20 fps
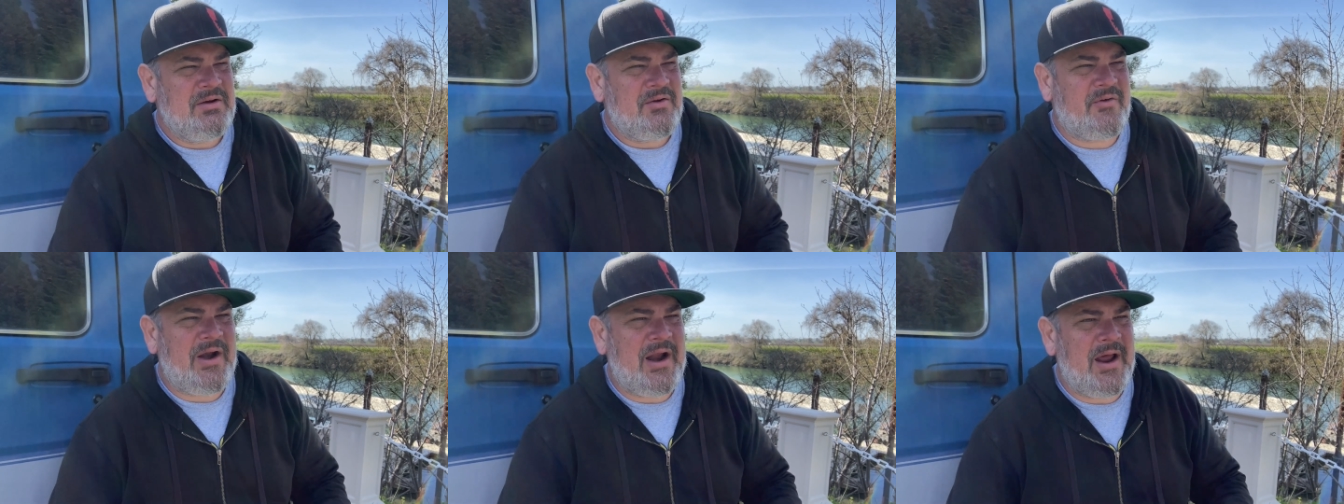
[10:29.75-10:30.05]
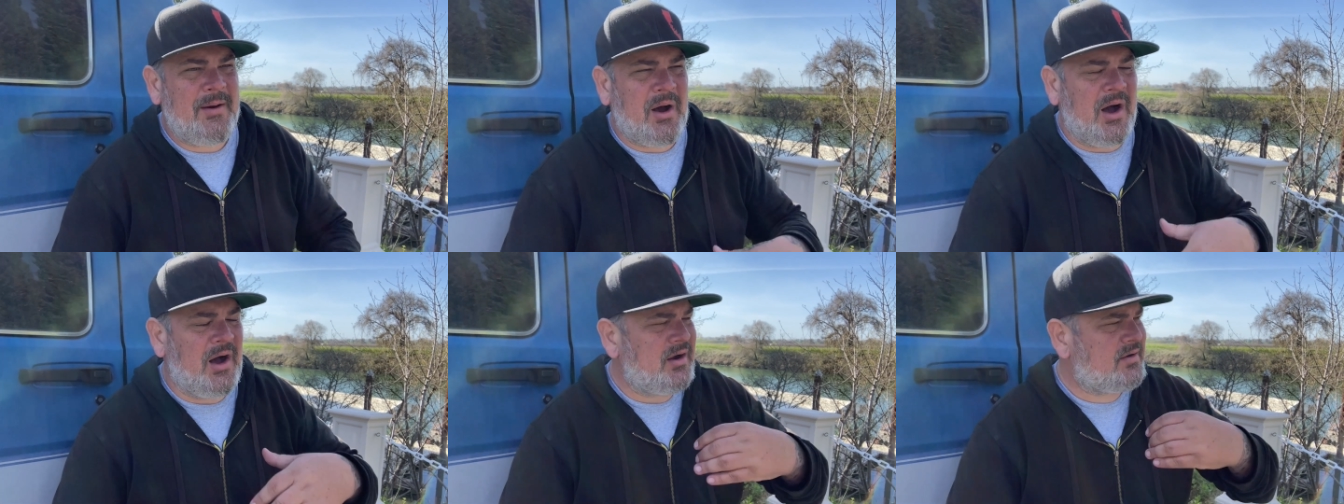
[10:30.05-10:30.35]

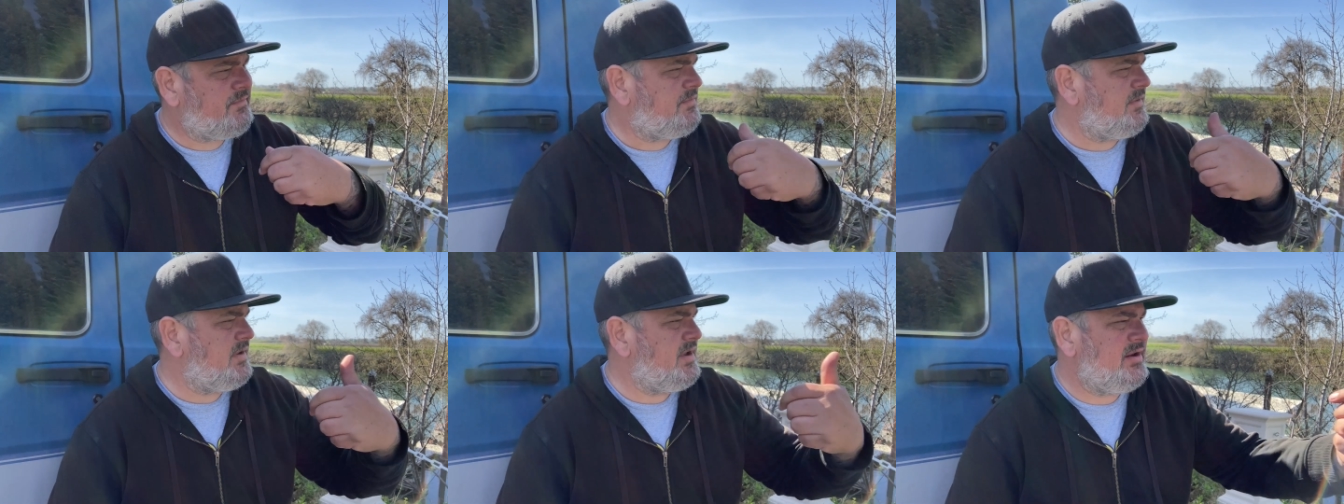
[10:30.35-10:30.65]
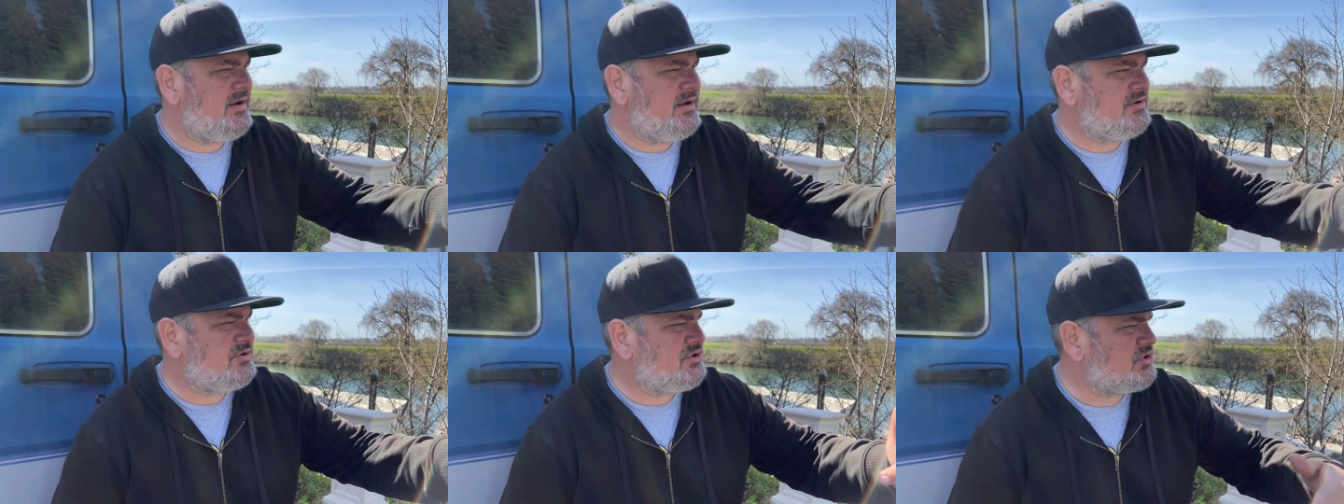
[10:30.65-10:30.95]
grab Huck
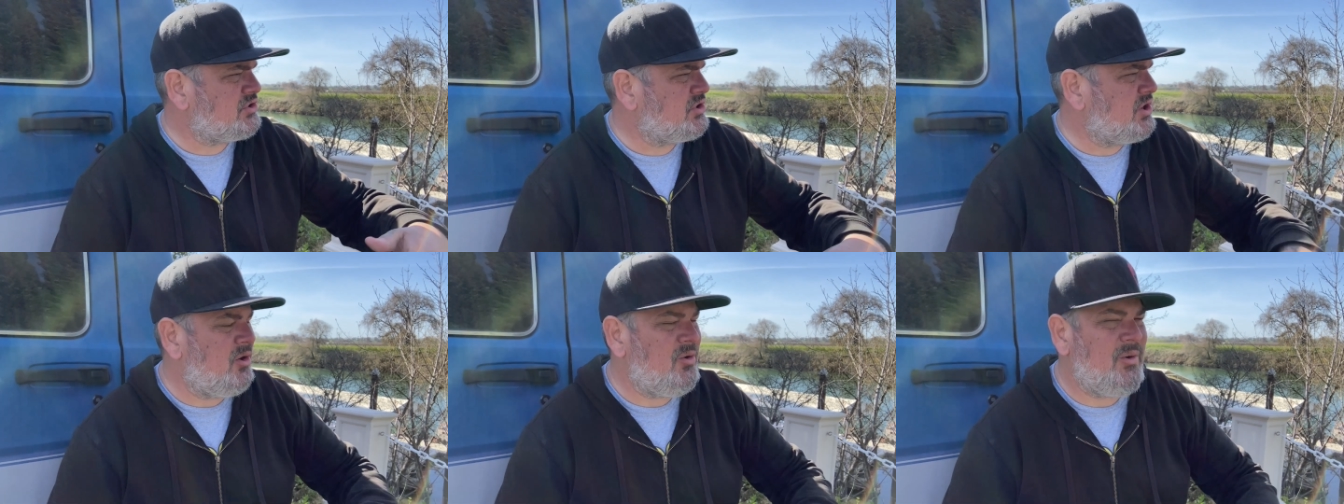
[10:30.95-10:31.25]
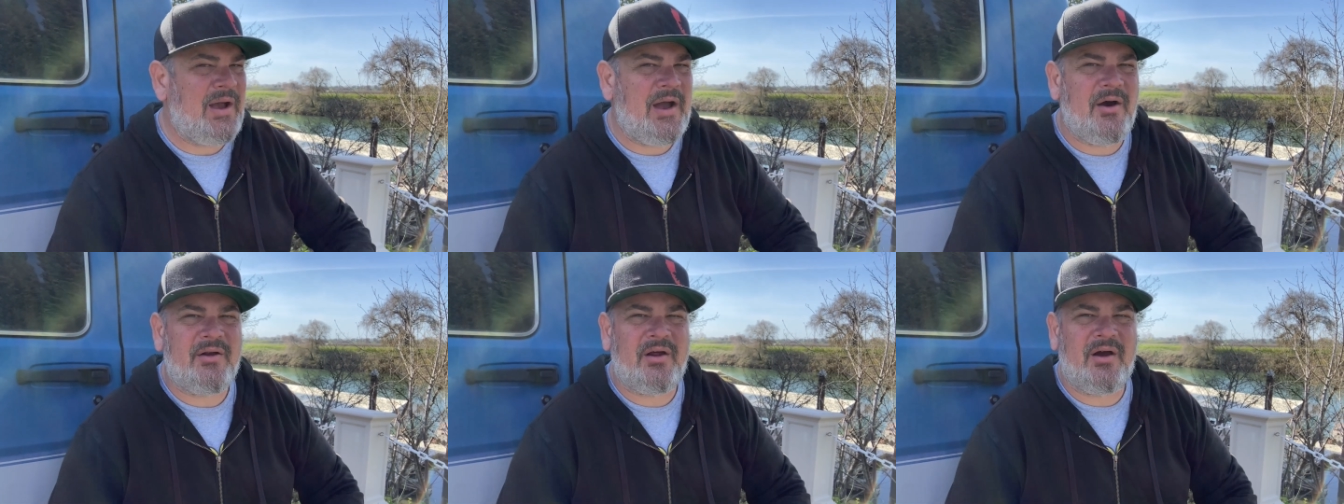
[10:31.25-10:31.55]
Finn and just
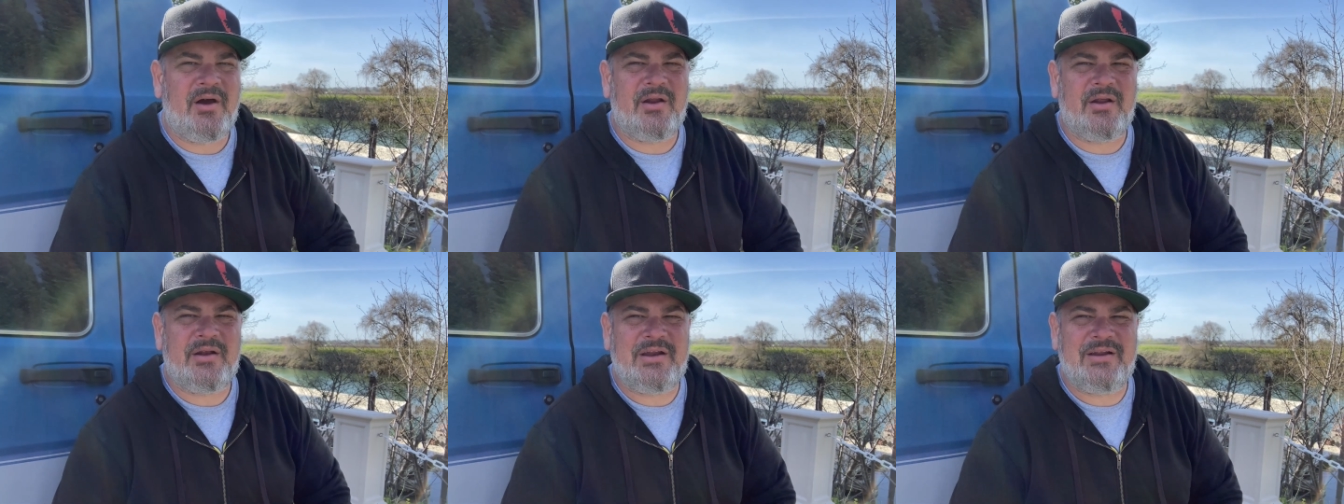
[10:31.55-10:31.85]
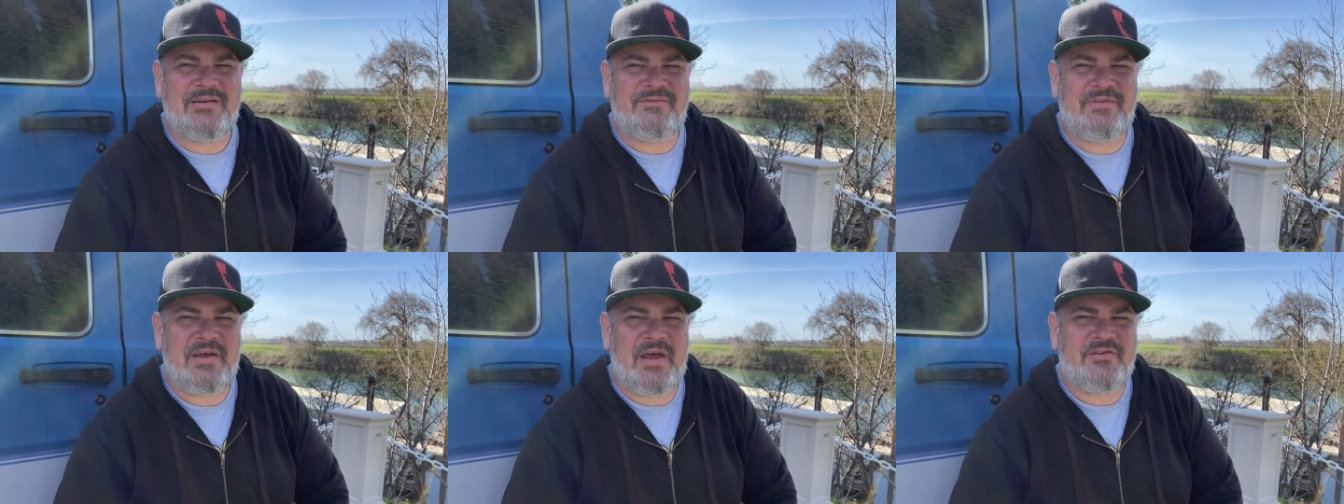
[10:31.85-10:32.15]
go out on an
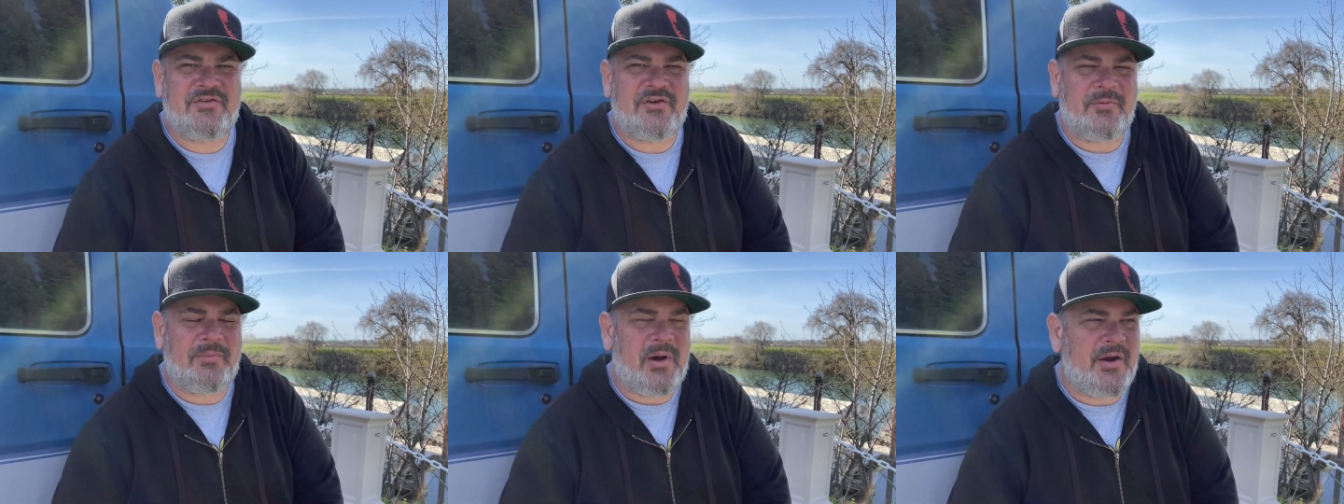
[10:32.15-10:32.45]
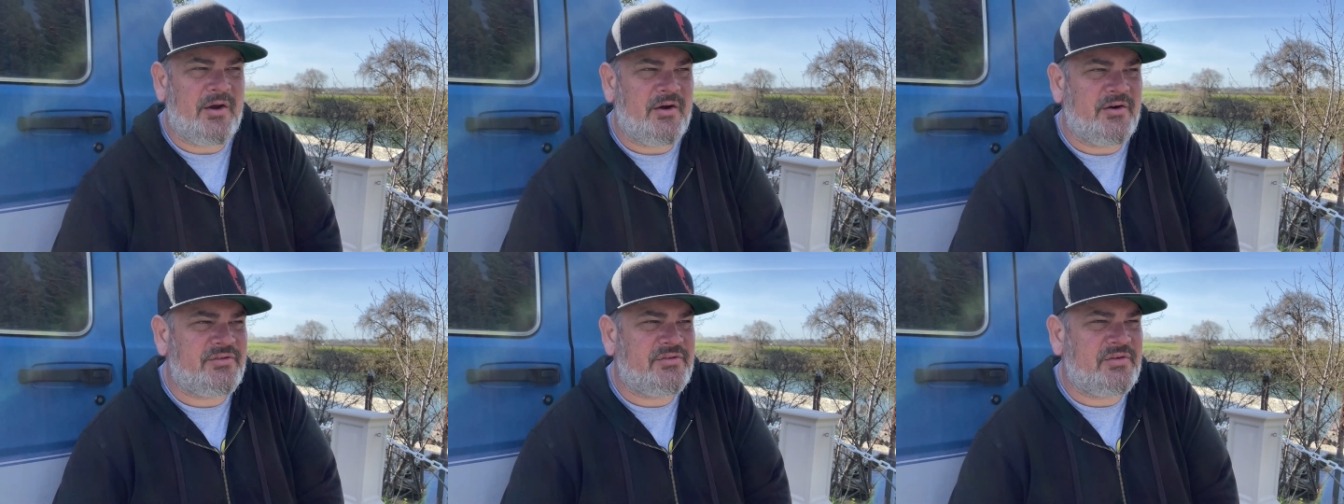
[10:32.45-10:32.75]
adventure
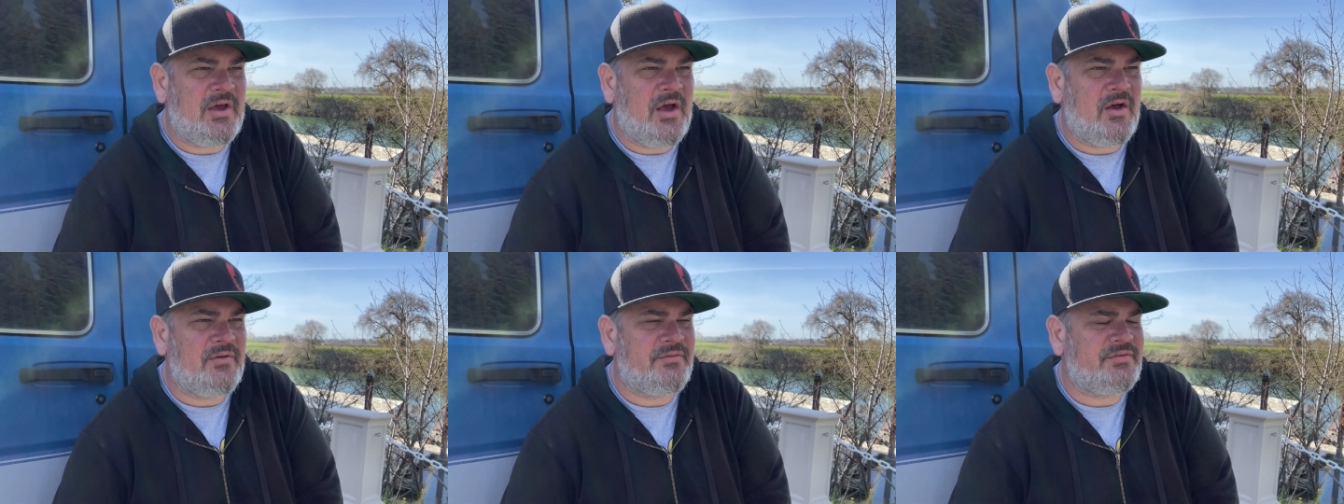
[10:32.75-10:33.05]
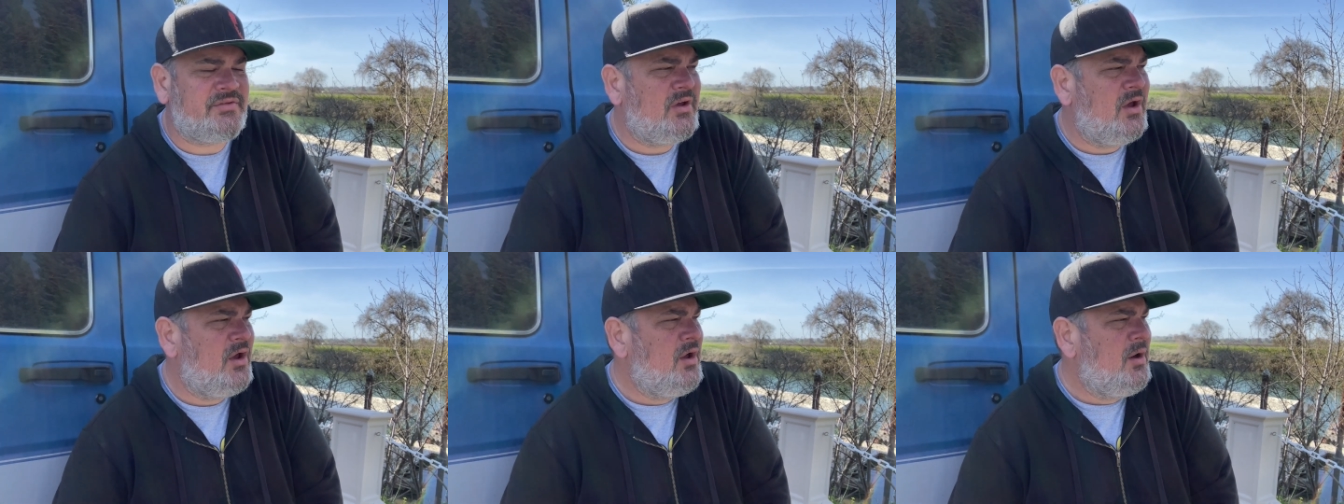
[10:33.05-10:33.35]
by
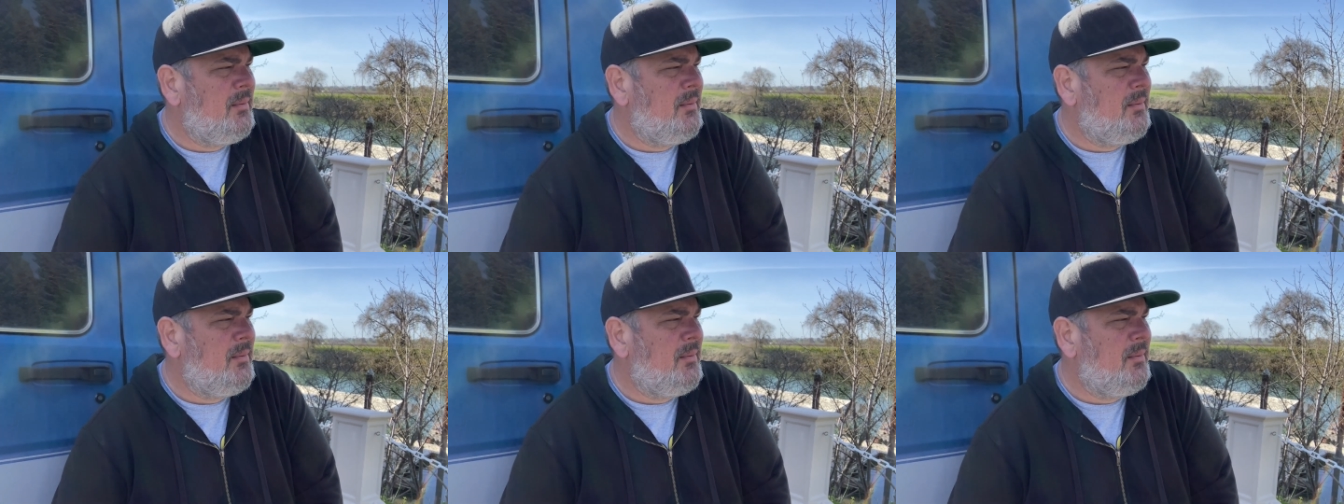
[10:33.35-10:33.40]
ourselves.